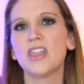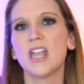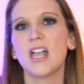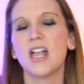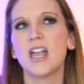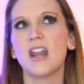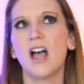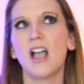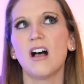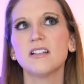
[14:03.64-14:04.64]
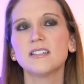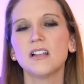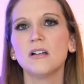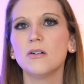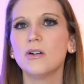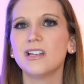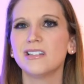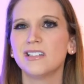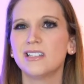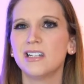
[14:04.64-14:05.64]
then I
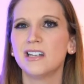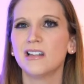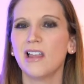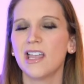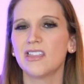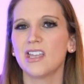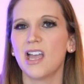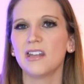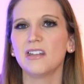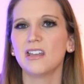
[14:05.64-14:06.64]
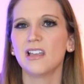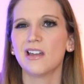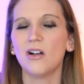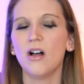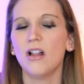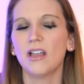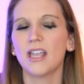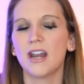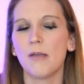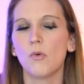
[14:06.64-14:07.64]
also didn't like the ending at all.
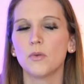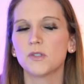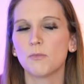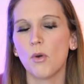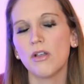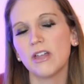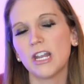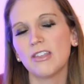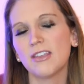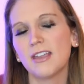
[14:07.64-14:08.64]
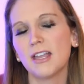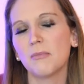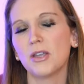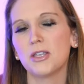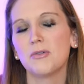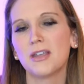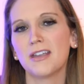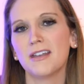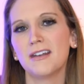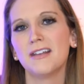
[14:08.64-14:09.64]
Again, I won't spoil anything, but you
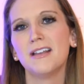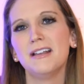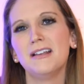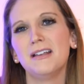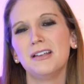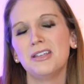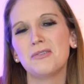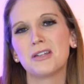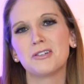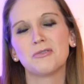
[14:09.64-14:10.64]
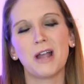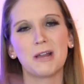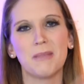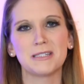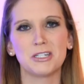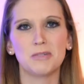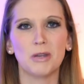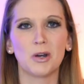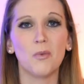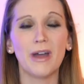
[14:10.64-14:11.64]
can, you can direct message
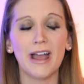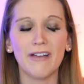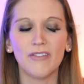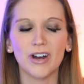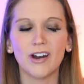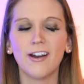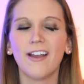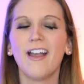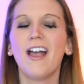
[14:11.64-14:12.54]
me or whatever